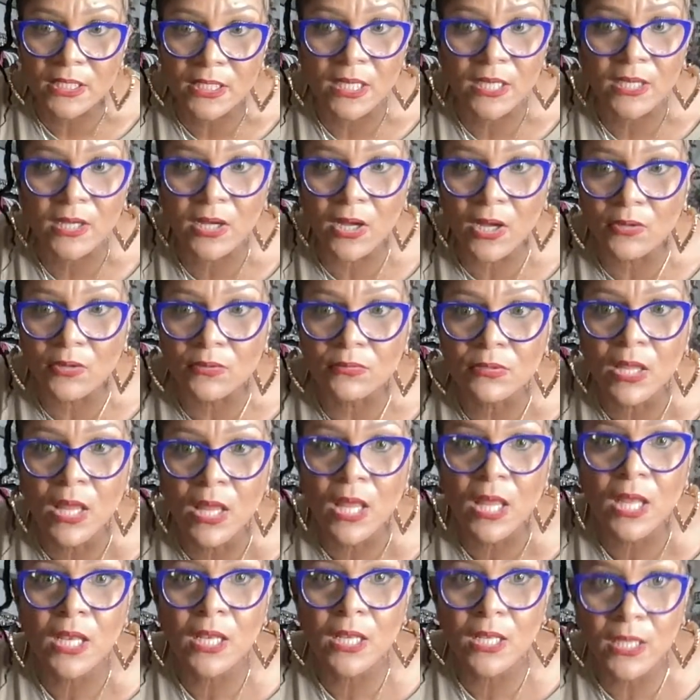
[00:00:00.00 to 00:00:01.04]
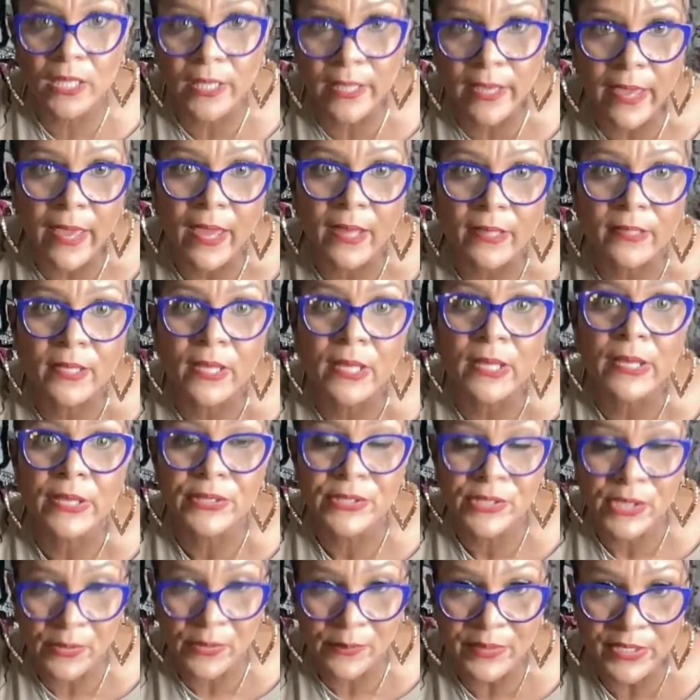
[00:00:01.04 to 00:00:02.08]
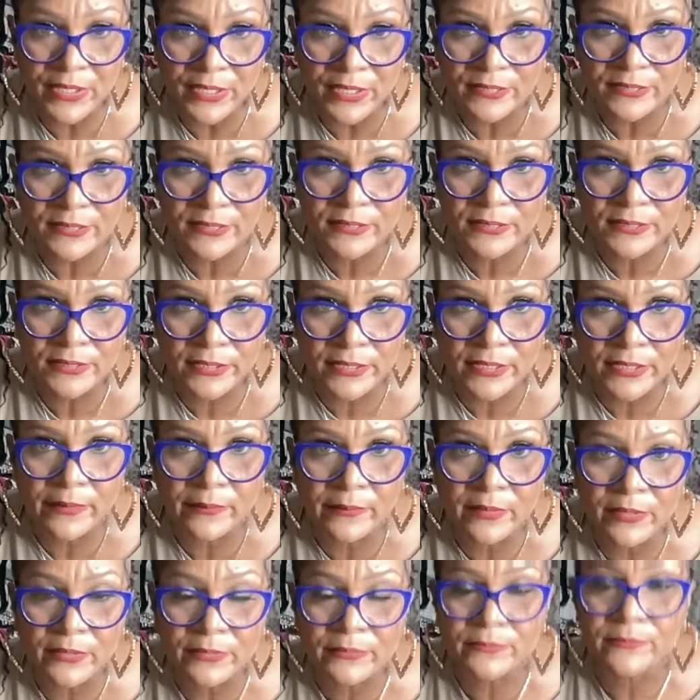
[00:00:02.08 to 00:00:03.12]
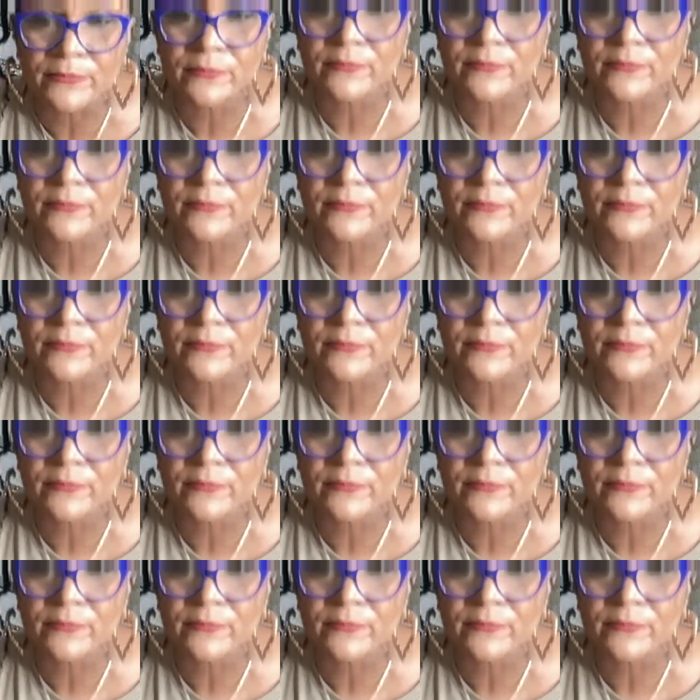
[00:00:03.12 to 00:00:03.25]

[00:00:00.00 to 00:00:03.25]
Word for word: They gonna look at your butt. You hear me?